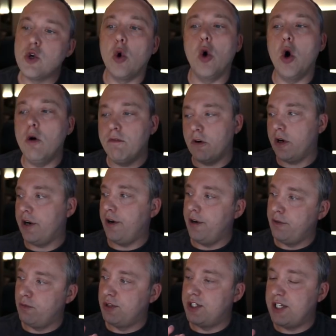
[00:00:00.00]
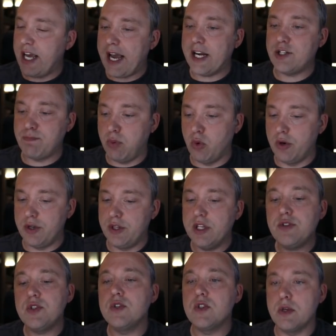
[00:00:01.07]
So over on our dashboard,
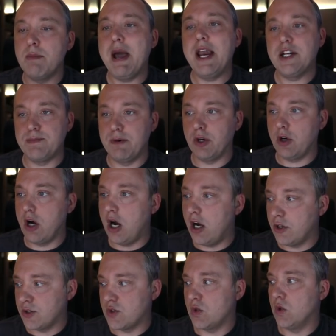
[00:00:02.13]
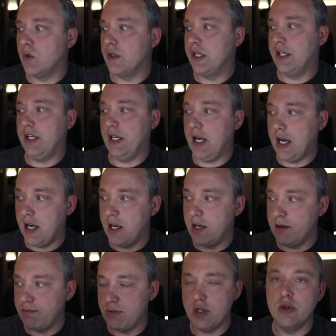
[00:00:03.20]
this is the management console that I
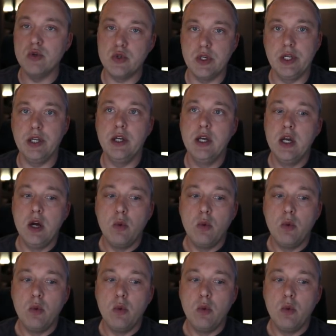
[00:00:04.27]
am using.